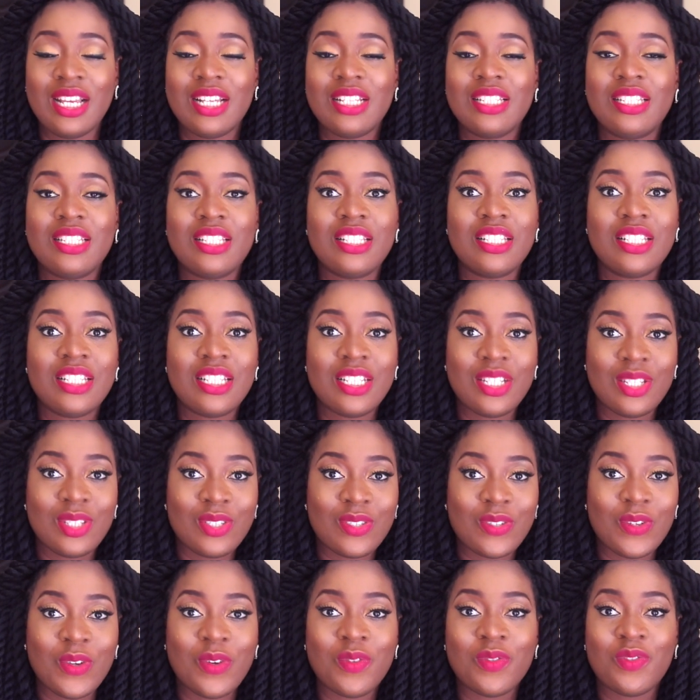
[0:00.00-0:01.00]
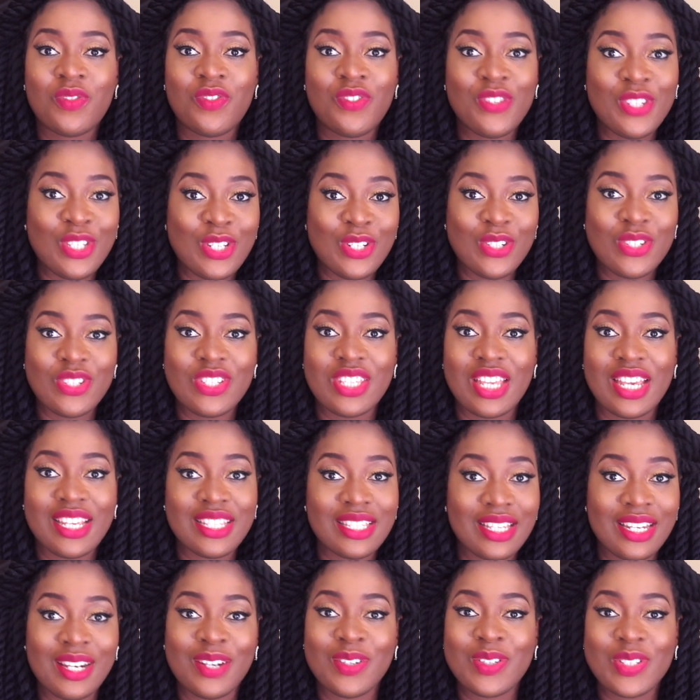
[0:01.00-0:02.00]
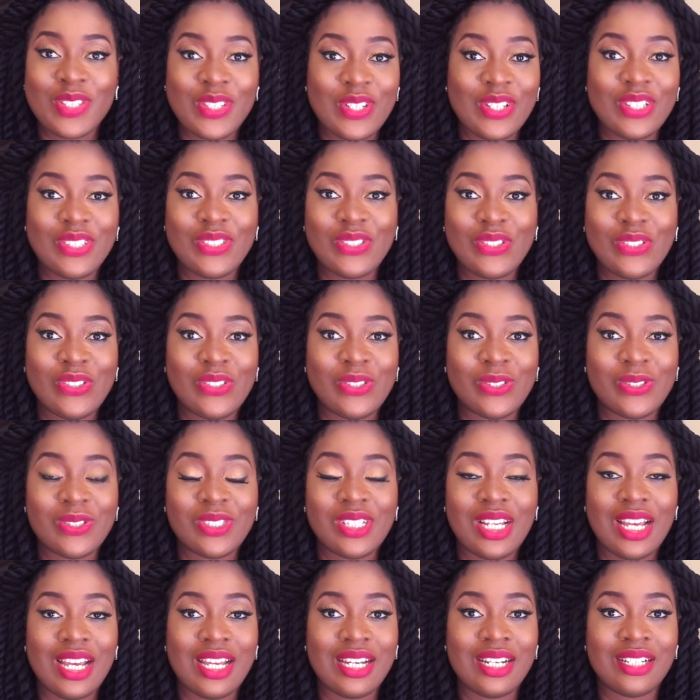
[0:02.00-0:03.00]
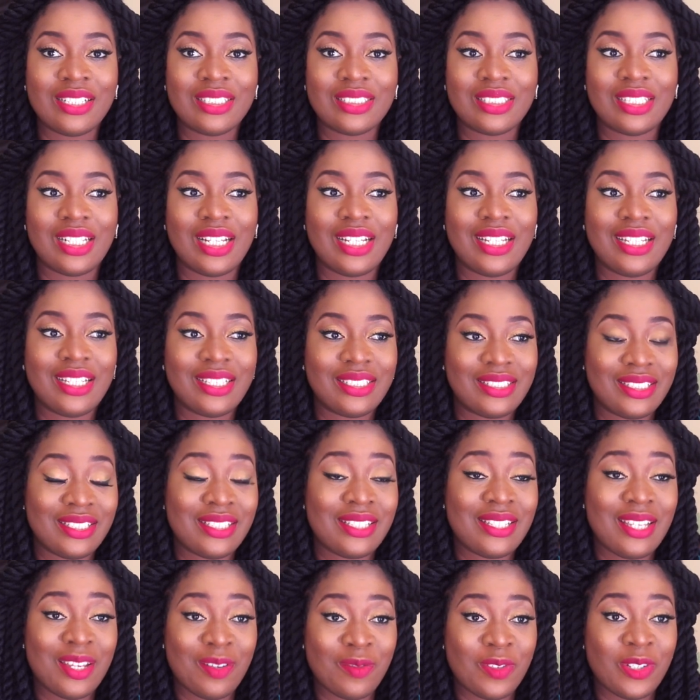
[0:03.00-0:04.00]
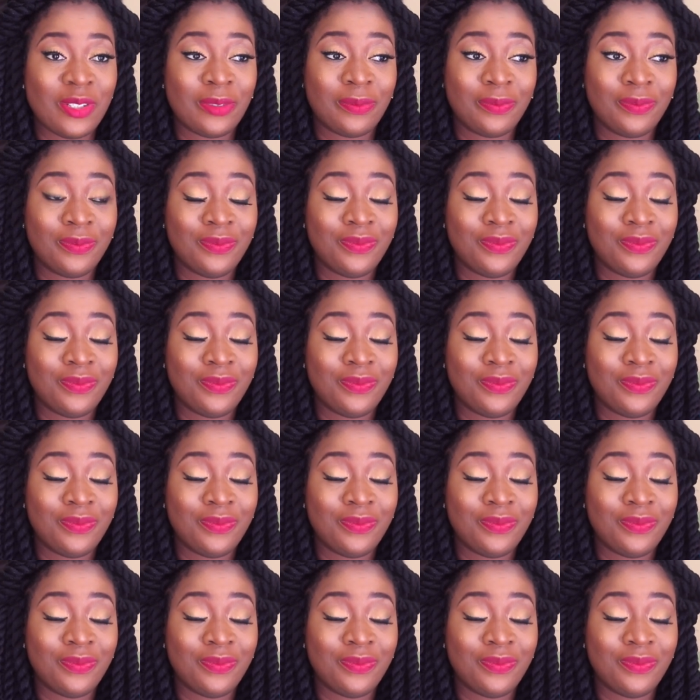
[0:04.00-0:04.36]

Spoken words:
the list of videos I said I was going to do, and I was like, Sissy,